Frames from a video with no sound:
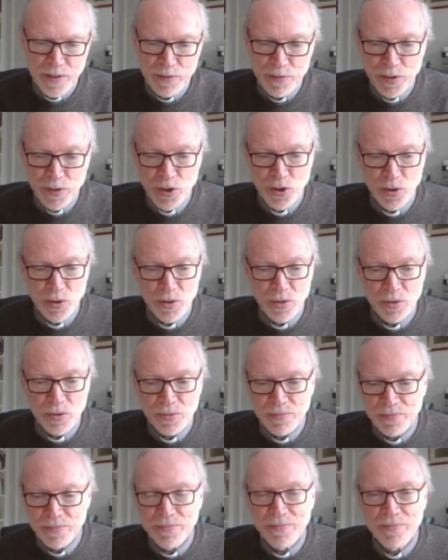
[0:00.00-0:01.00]
For
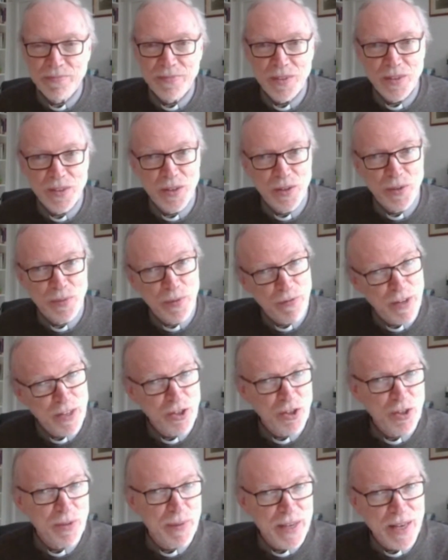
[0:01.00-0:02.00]
Saul, who
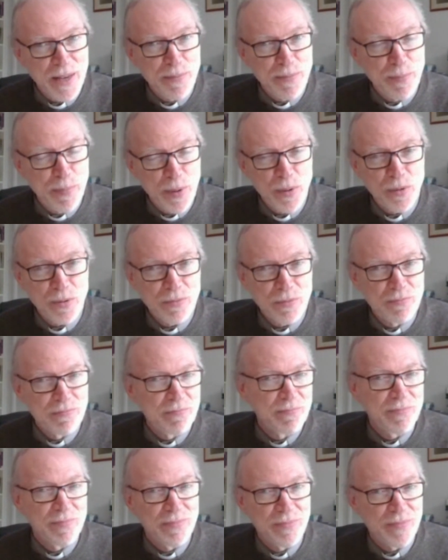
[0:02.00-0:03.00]
eventually became Paul,
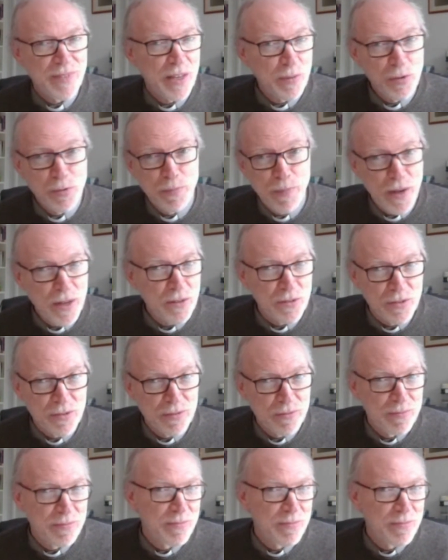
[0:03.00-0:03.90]
it was both,